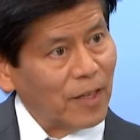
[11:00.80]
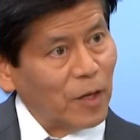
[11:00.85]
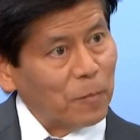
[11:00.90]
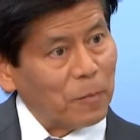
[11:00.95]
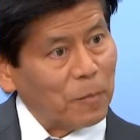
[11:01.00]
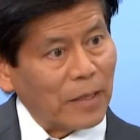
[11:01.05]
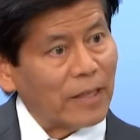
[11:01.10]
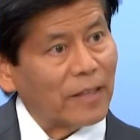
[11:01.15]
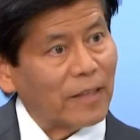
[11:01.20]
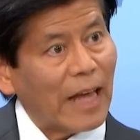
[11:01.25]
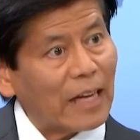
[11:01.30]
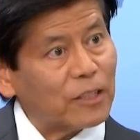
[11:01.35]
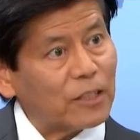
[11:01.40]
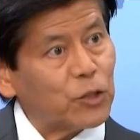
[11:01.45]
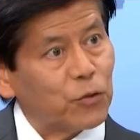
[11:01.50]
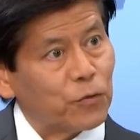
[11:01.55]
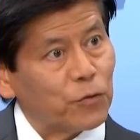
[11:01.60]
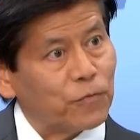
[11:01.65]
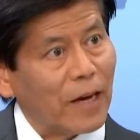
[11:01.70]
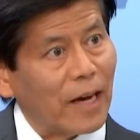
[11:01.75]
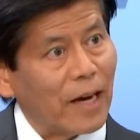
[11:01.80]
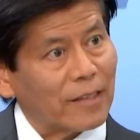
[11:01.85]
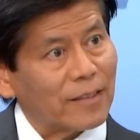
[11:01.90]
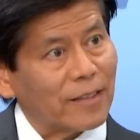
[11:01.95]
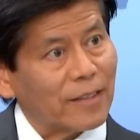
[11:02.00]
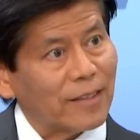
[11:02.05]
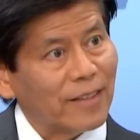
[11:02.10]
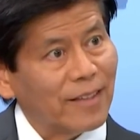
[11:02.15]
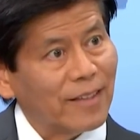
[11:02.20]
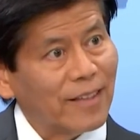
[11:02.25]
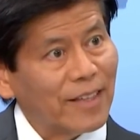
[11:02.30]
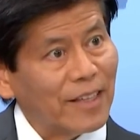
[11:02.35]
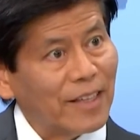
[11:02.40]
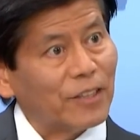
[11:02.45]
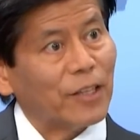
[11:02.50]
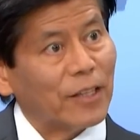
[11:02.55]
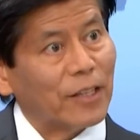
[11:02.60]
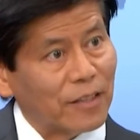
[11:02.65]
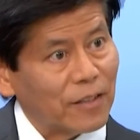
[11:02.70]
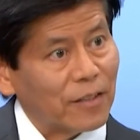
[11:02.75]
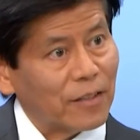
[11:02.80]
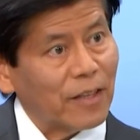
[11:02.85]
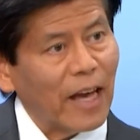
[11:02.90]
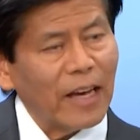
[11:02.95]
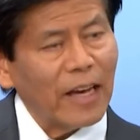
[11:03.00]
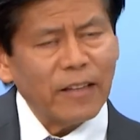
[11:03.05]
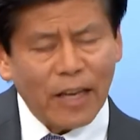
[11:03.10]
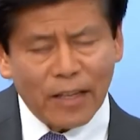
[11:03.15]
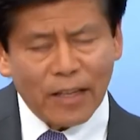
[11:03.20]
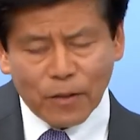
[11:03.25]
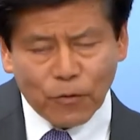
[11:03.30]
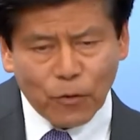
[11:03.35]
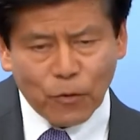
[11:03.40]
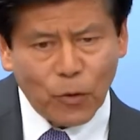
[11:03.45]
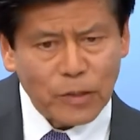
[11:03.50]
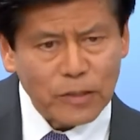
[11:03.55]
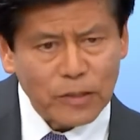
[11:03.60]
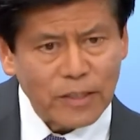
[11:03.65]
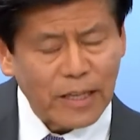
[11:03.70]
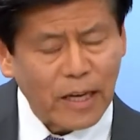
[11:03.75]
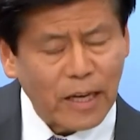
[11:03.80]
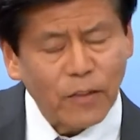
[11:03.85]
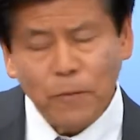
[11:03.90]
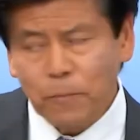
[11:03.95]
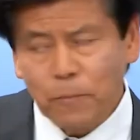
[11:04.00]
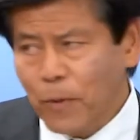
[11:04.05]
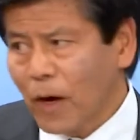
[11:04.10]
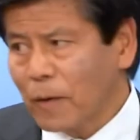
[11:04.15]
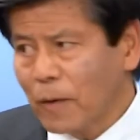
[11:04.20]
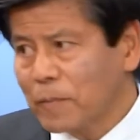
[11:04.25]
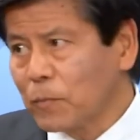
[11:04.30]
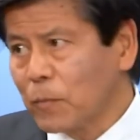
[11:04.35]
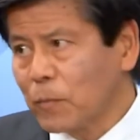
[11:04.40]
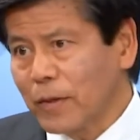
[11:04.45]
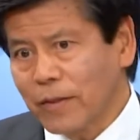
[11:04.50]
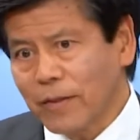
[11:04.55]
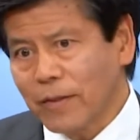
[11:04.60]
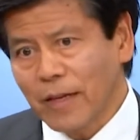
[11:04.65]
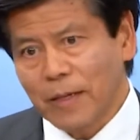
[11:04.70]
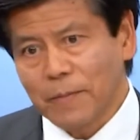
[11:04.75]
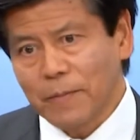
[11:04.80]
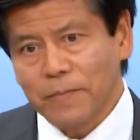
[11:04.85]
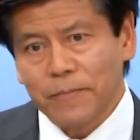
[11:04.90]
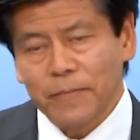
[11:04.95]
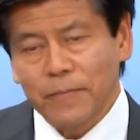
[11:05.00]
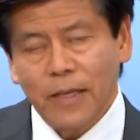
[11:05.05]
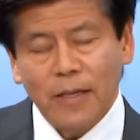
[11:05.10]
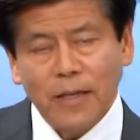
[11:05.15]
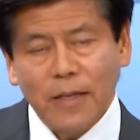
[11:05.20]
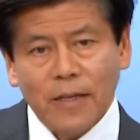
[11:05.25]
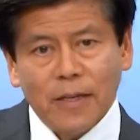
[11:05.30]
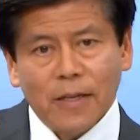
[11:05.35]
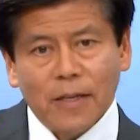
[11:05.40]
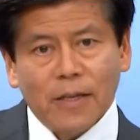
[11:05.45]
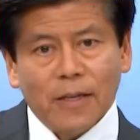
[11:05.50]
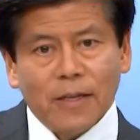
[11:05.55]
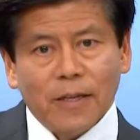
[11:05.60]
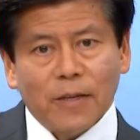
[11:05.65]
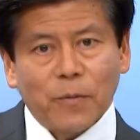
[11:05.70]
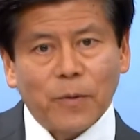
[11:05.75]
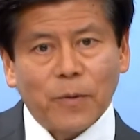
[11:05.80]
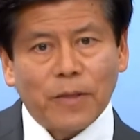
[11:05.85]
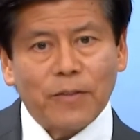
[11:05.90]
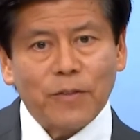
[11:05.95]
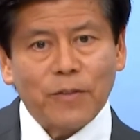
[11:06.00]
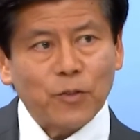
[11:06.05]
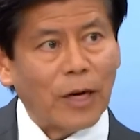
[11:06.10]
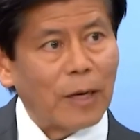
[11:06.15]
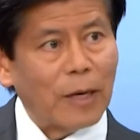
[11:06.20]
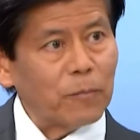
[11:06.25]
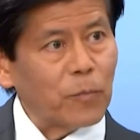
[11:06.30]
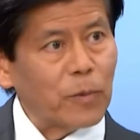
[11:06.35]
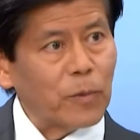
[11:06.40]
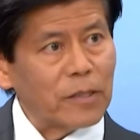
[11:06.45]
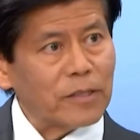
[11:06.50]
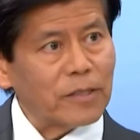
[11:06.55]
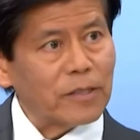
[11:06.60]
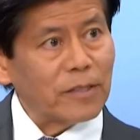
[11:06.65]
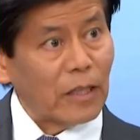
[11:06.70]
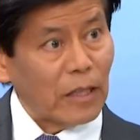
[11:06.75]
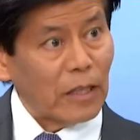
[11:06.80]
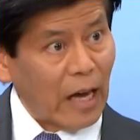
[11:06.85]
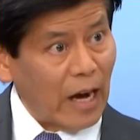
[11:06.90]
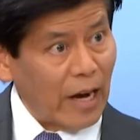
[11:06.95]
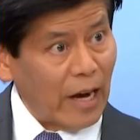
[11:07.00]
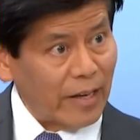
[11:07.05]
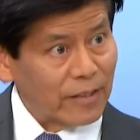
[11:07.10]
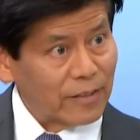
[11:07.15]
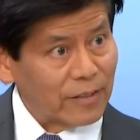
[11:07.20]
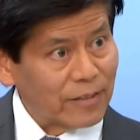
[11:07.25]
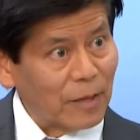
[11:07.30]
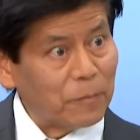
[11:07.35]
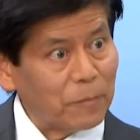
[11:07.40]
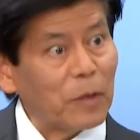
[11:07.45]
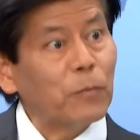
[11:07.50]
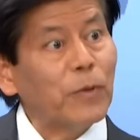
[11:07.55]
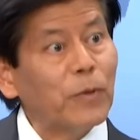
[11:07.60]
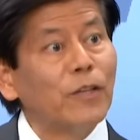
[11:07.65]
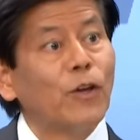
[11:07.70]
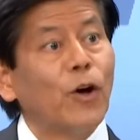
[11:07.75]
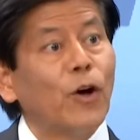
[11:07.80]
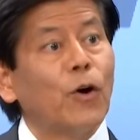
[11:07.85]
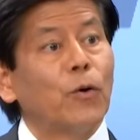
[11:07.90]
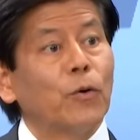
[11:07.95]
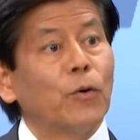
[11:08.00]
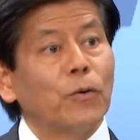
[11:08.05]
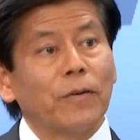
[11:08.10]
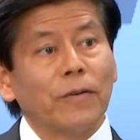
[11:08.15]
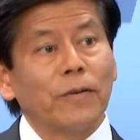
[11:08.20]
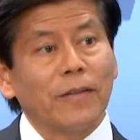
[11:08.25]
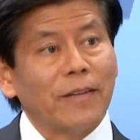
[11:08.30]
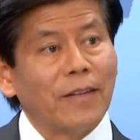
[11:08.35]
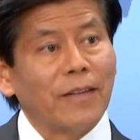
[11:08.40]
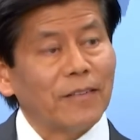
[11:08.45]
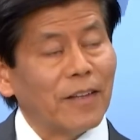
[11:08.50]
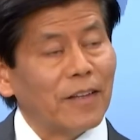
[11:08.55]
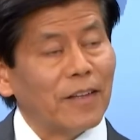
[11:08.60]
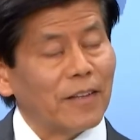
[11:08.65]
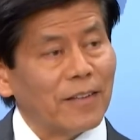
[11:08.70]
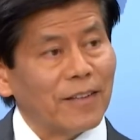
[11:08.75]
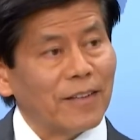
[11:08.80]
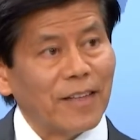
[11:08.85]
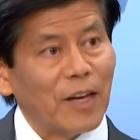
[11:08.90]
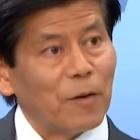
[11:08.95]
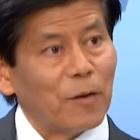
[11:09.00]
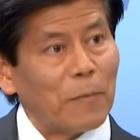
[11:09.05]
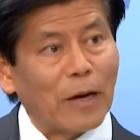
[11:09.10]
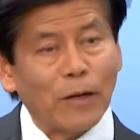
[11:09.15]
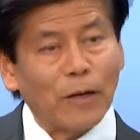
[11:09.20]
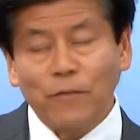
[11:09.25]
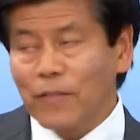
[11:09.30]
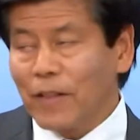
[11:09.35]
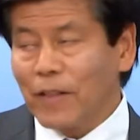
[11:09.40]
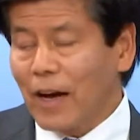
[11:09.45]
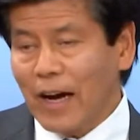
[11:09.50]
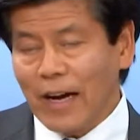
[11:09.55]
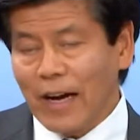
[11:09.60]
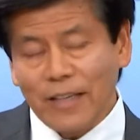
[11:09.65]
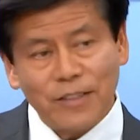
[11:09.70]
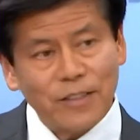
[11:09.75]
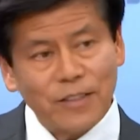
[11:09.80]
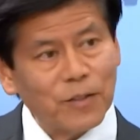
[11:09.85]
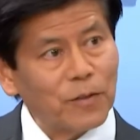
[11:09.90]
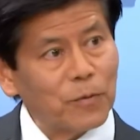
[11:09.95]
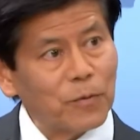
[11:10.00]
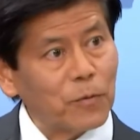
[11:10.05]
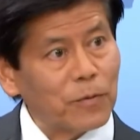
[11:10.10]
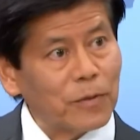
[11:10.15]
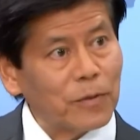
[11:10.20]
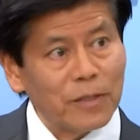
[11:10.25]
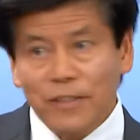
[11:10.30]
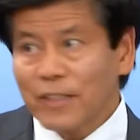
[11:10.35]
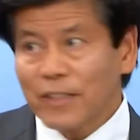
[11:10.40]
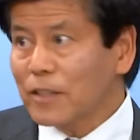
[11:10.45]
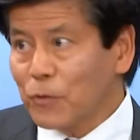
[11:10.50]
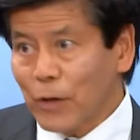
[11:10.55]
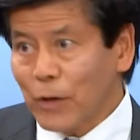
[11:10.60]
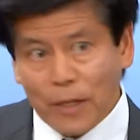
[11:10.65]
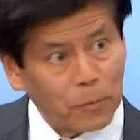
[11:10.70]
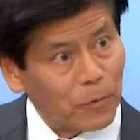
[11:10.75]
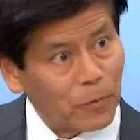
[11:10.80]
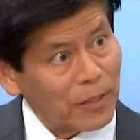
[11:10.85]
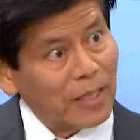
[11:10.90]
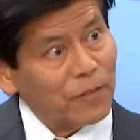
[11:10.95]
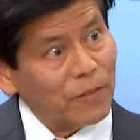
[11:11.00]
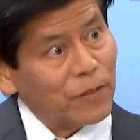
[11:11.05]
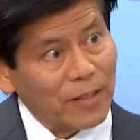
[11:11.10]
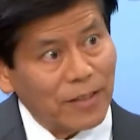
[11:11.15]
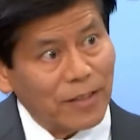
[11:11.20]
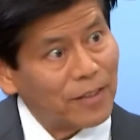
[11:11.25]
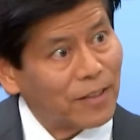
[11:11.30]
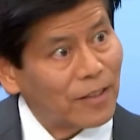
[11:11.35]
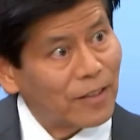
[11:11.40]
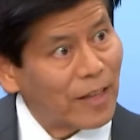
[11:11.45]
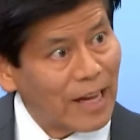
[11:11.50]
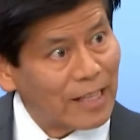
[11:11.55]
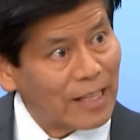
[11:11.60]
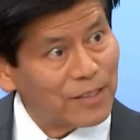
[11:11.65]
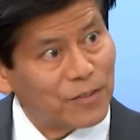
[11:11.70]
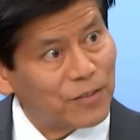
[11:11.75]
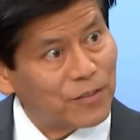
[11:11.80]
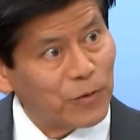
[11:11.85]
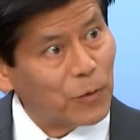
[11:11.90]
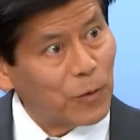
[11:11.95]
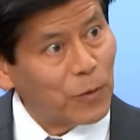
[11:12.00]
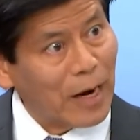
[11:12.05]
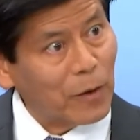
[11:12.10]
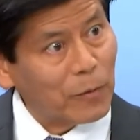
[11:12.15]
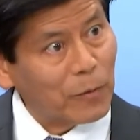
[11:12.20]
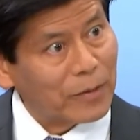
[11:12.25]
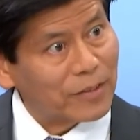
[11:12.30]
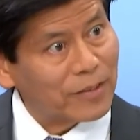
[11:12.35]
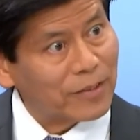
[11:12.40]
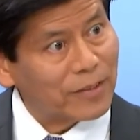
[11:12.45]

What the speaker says: But in actual fact, he didn't. And of course, the other problem with Trump was the lies. I mean, we know the amount of lies. It's incredible, even in the last few hours.